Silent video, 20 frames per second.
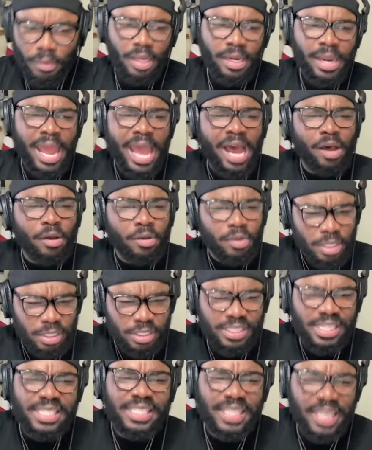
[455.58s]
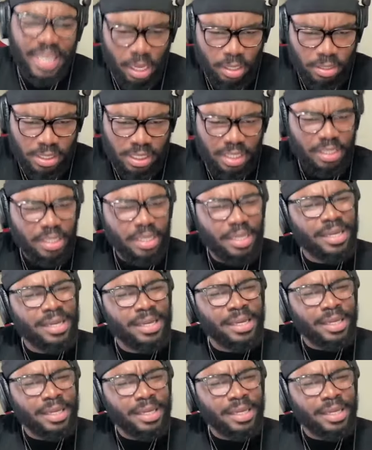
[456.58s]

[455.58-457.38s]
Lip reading: Now, Jason Kelce,